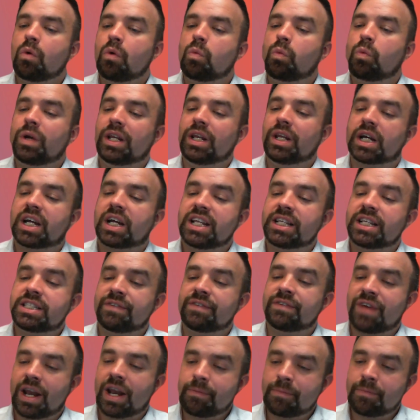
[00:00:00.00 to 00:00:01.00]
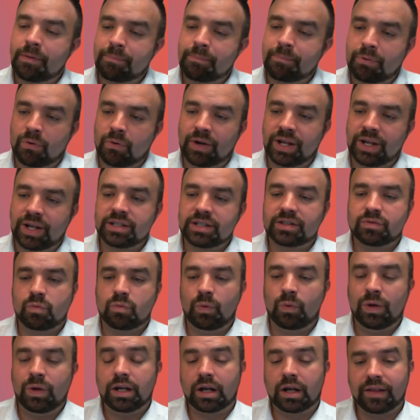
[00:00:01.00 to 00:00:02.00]
We look at development points,
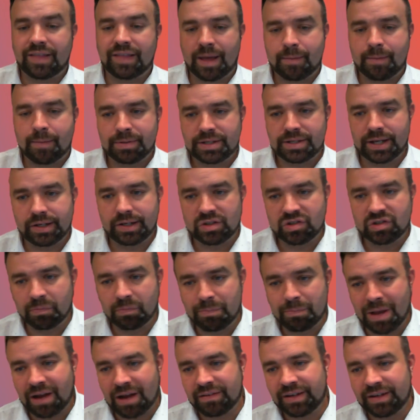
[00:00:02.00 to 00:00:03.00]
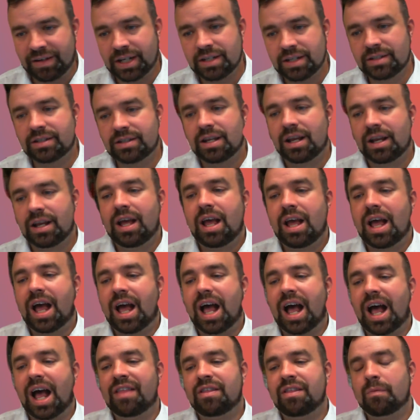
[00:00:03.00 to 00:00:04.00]
we look at their potential barriers,
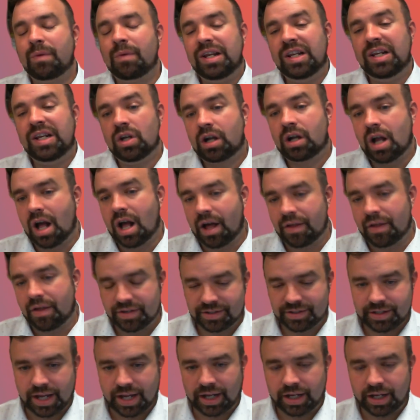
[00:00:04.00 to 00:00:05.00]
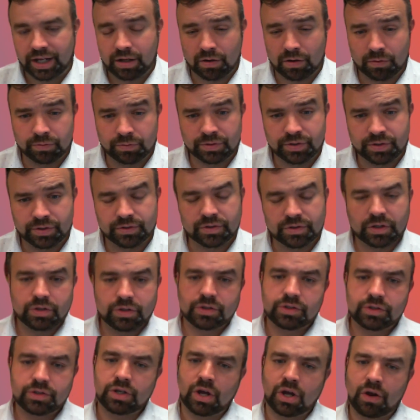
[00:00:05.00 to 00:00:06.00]
and then we look at other stakeholders.
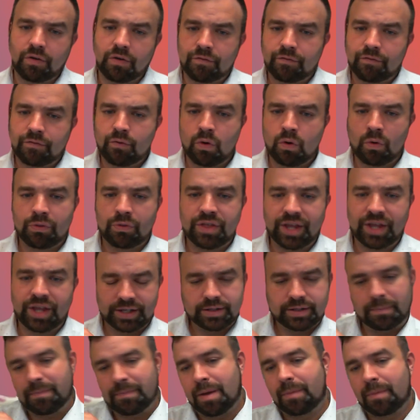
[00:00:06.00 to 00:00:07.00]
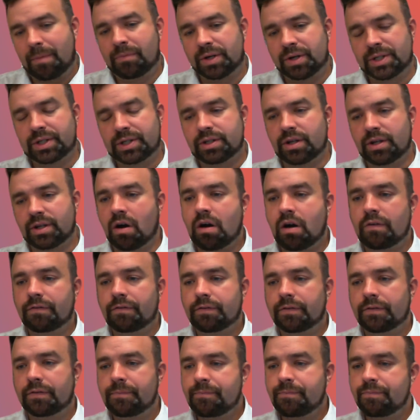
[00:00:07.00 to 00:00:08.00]
So for this member of
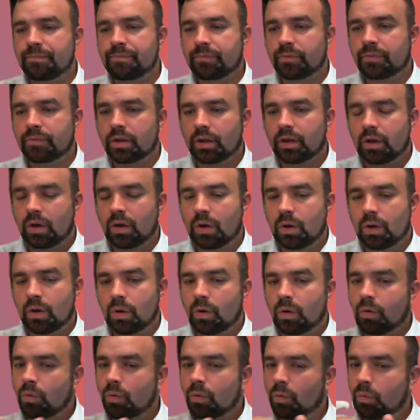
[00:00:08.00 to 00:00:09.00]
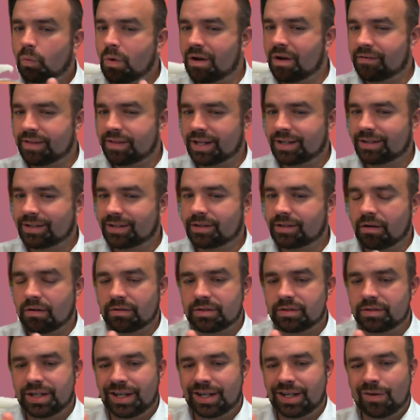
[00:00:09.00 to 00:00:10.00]
staff, where are they
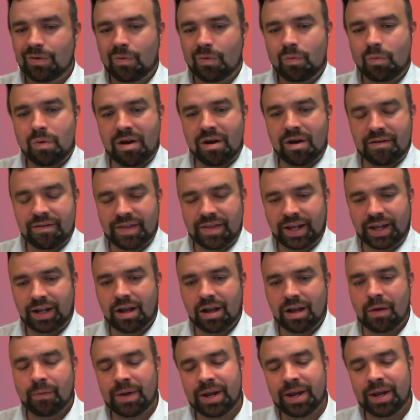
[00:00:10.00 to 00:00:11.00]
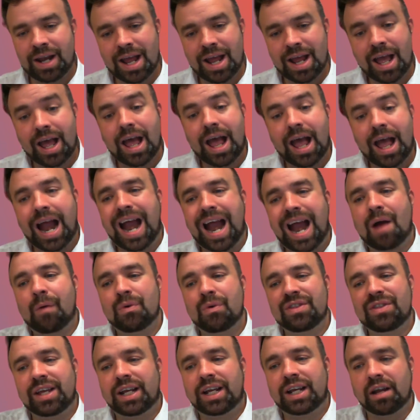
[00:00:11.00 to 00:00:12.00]
starting? Where are they going? How
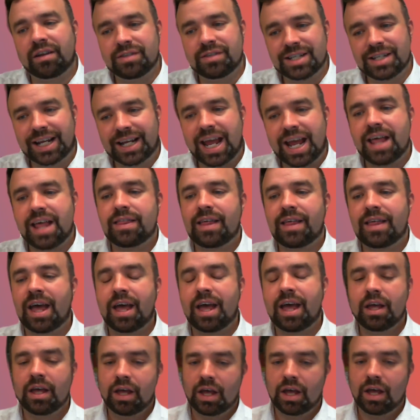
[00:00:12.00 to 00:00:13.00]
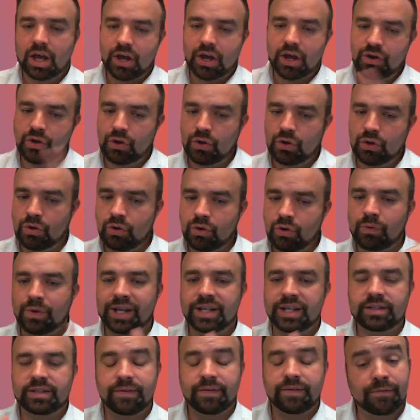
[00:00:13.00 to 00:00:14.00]
are they going to get there? And who
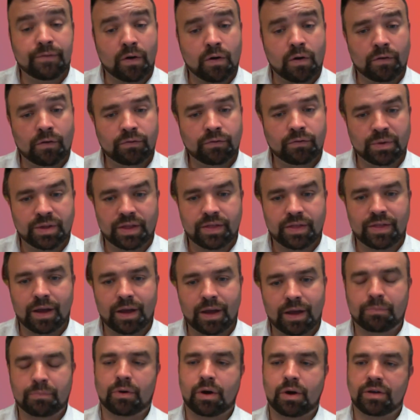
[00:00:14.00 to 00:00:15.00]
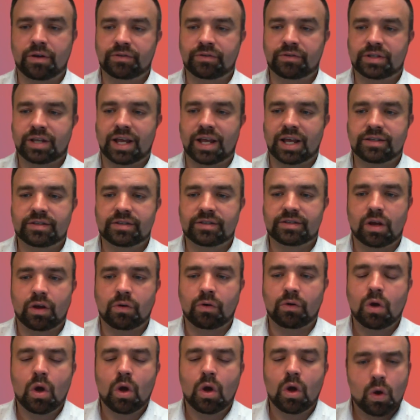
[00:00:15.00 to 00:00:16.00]
is involved within that process?
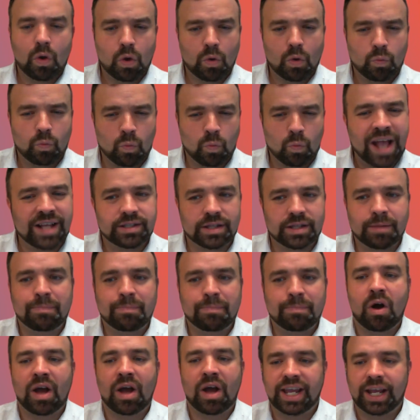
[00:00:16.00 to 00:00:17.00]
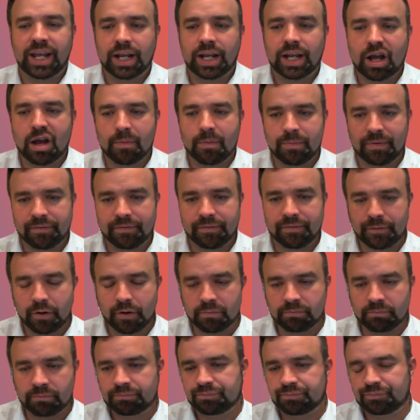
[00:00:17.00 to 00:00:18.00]
So where's the buy-in coming
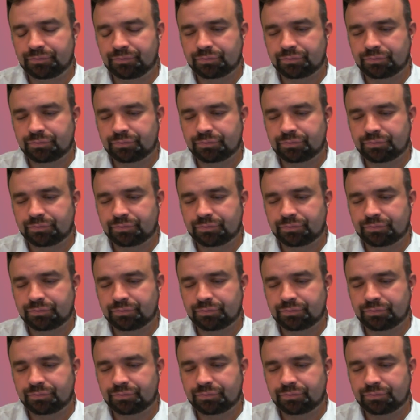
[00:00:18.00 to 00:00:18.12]
from?